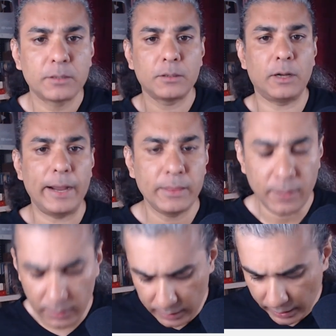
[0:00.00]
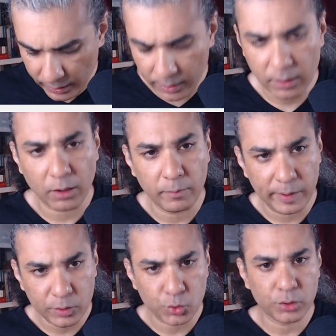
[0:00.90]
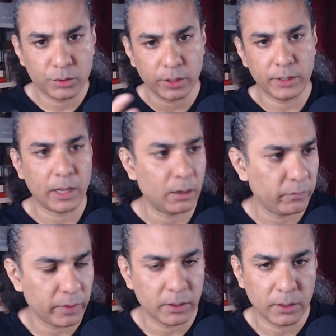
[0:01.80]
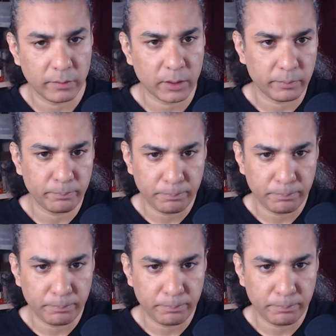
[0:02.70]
So I think the Indian government should sit down with our